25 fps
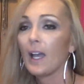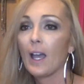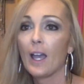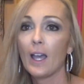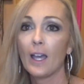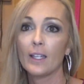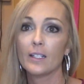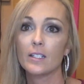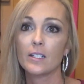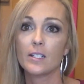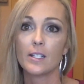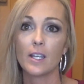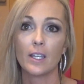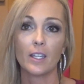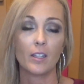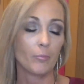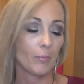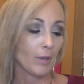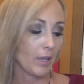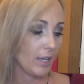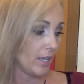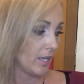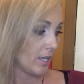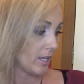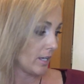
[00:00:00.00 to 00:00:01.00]
I had to take
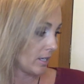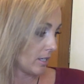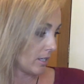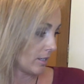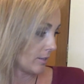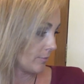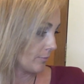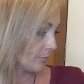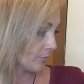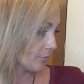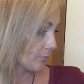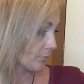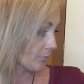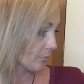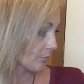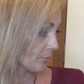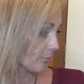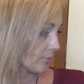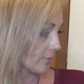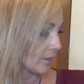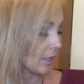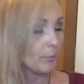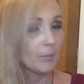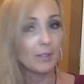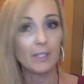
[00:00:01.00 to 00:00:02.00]
my, uh,
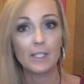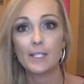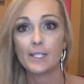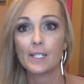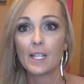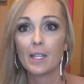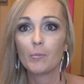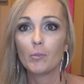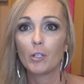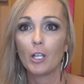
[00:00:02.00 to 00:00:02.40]
I'm in the same